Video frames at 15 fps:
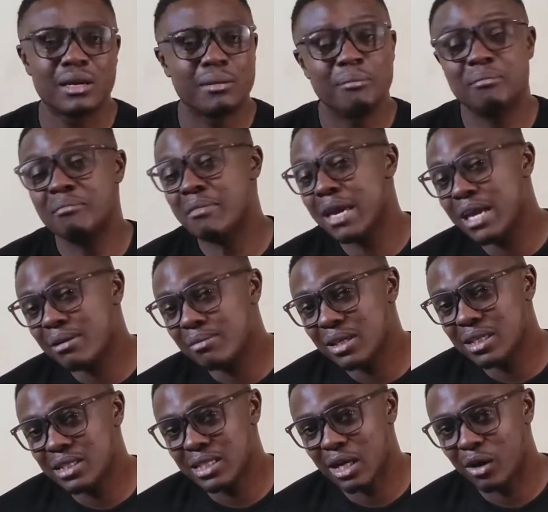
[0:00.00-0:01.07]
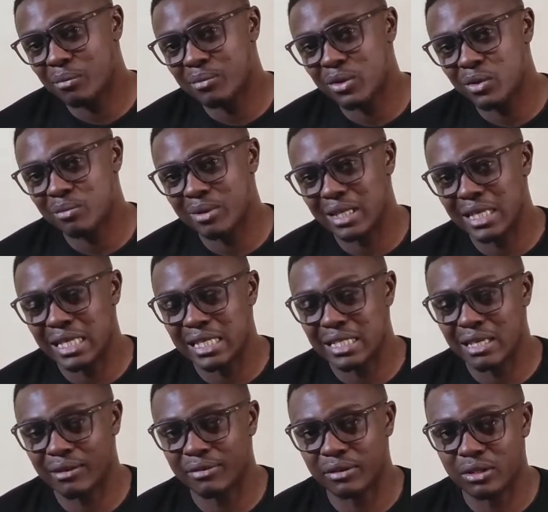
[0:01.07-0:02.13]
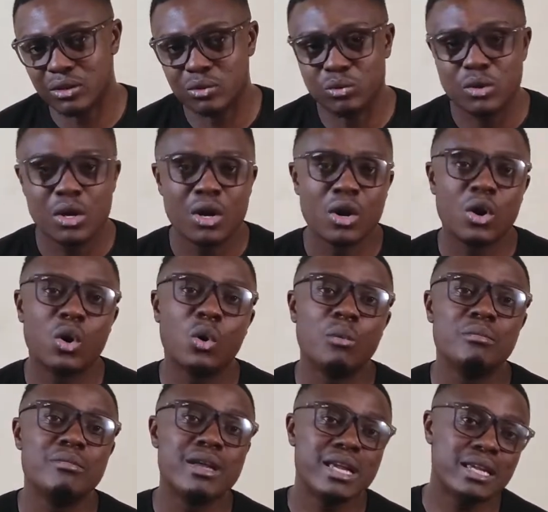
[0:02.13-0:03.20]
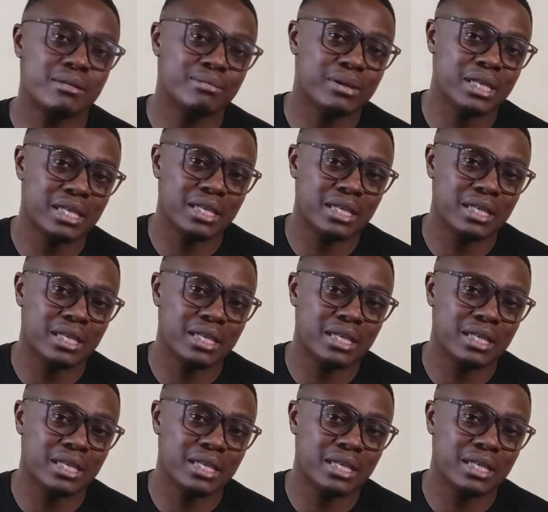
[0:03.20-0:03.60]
maybe Xiaomi will be easier for you, or maybe